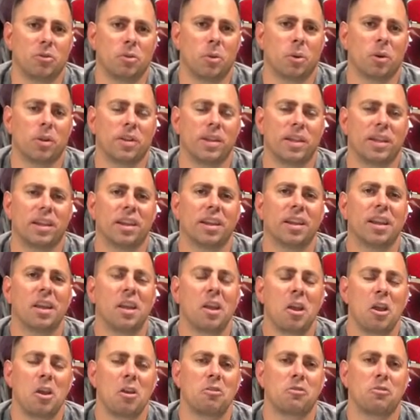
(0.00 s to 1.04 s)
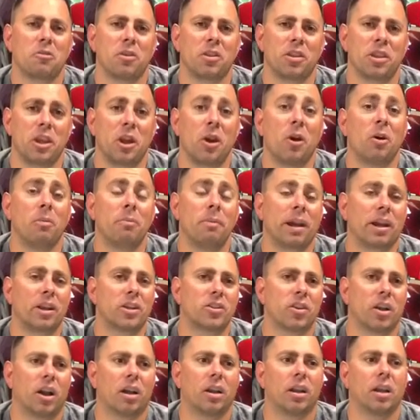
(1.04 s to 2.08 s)
for the O in
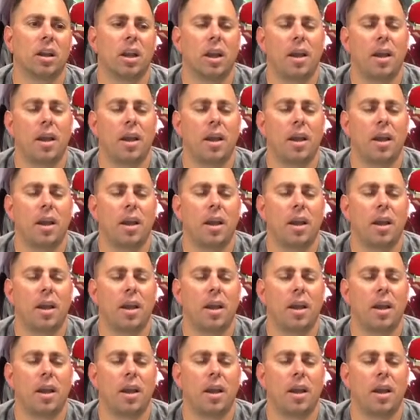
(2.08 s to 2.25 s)
Megatron.